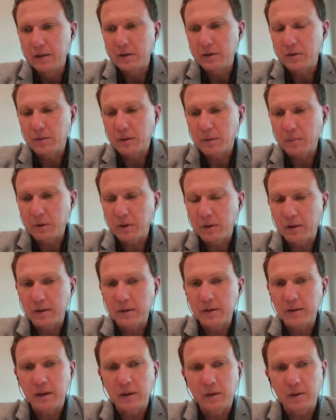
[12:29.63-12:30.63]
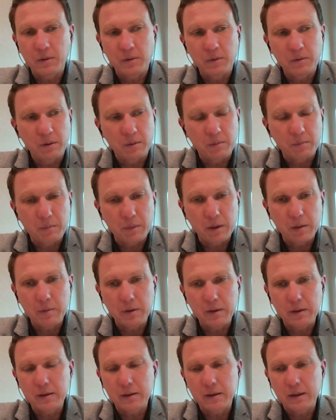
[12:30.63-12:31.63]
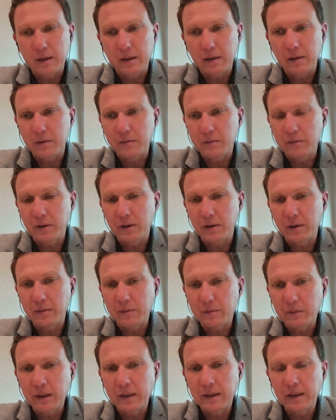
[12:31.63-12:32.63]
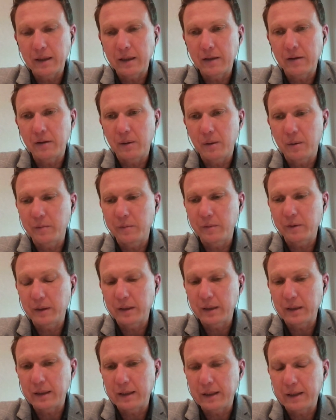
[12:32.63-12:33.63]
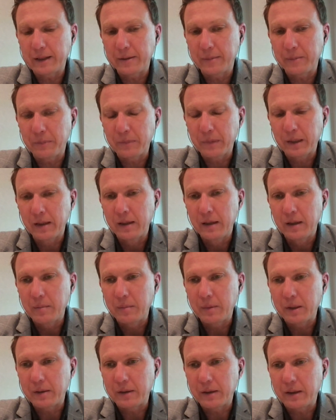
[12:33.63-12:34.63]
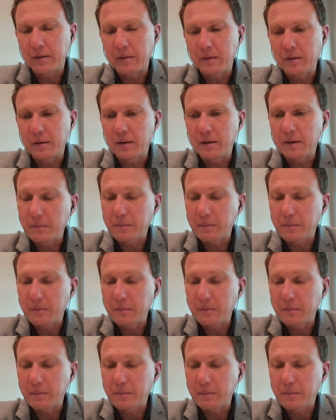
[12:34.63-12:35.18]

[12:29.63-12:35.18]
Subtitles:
disruption has settled and people are starting to find their feet again, hopefully. But then